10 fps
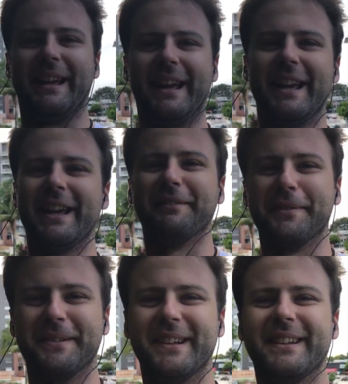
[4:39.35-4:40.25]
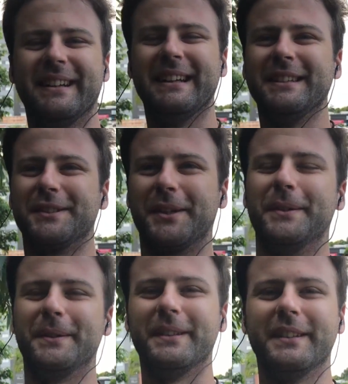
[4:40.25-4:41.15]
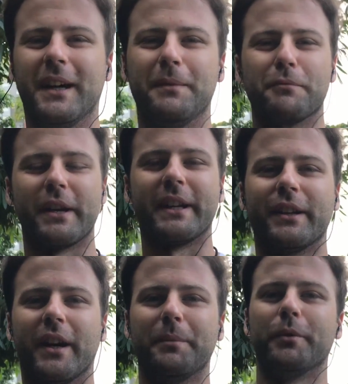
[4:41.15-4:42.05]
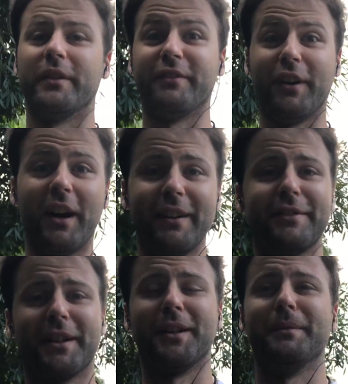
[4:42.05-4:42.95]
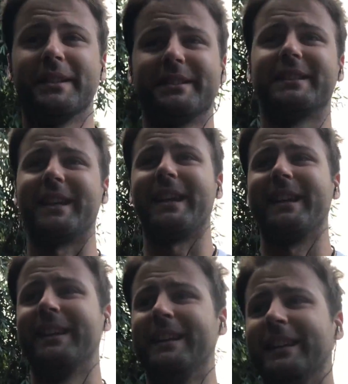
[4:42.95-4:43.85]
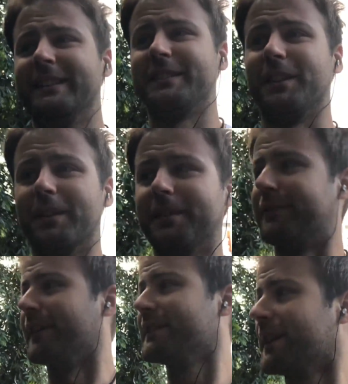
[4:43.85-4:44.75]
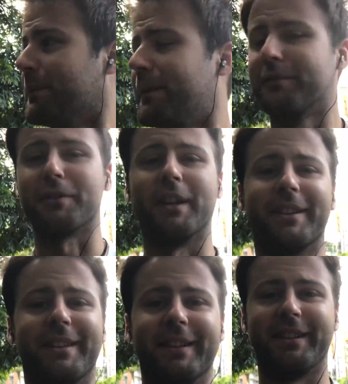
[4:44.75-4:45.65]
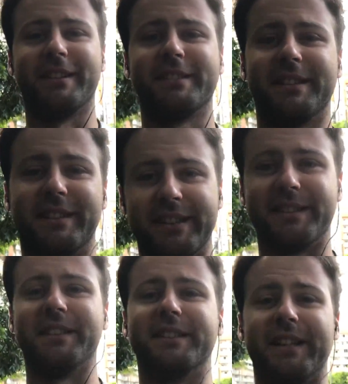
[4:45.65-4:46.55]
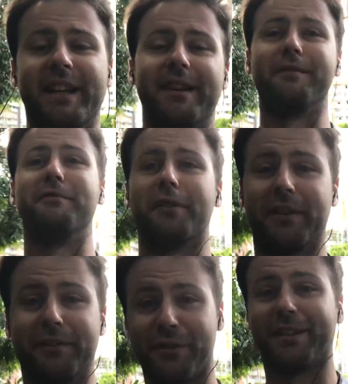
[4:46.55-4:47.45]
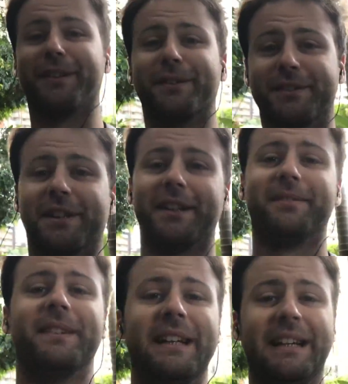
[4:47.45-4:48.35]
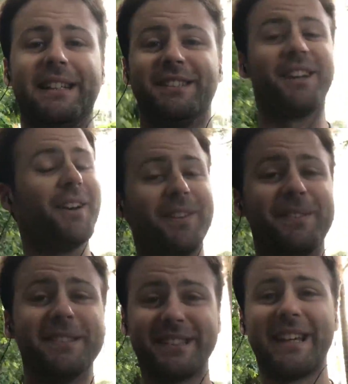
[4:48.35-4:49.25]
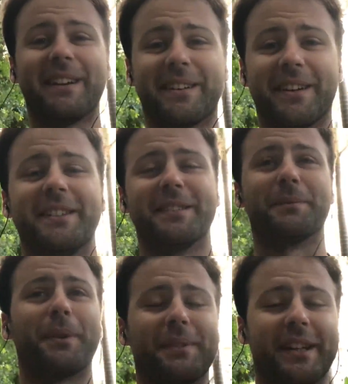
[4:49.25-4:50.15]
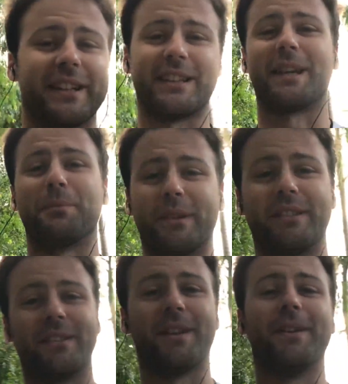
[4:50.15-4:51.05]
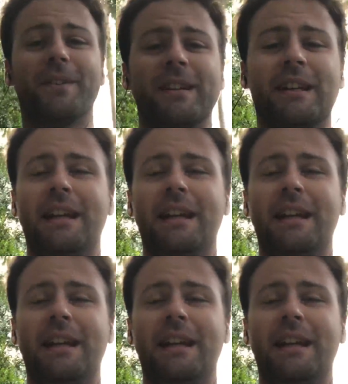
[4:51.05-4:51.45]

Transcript: Hey everyone. So I'm running 9.5 kilometers today. It's first time I've run this distance in a very long time. So we'll see how it goes. I'm probably going to take it pretty slow